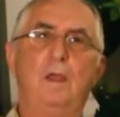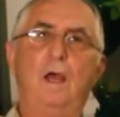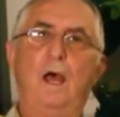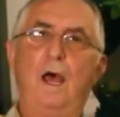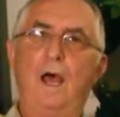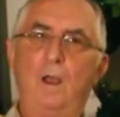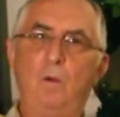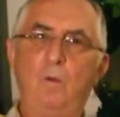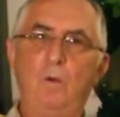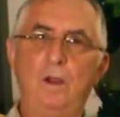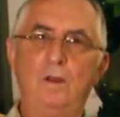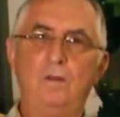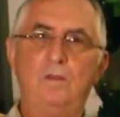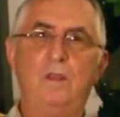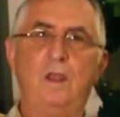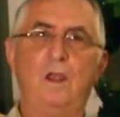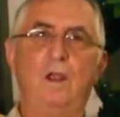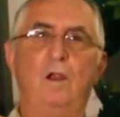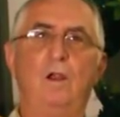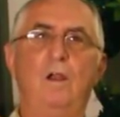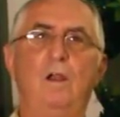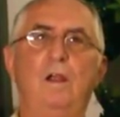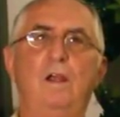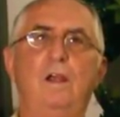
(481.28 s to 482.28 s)
I went
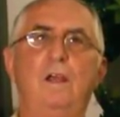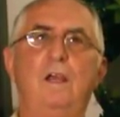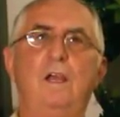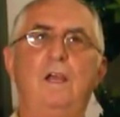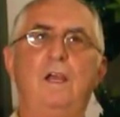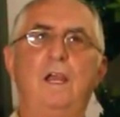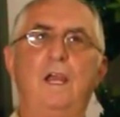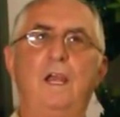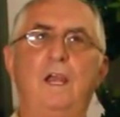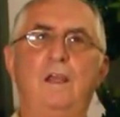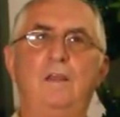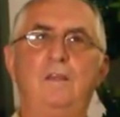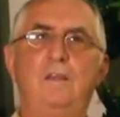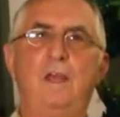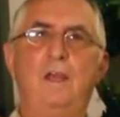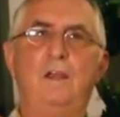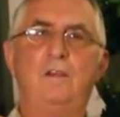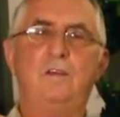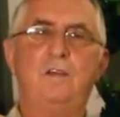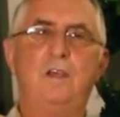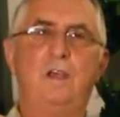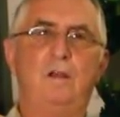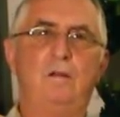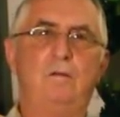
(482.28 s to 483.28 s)
there, and they
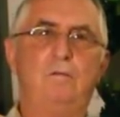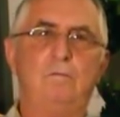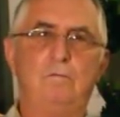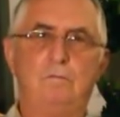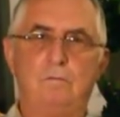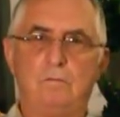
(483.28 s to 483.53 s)
said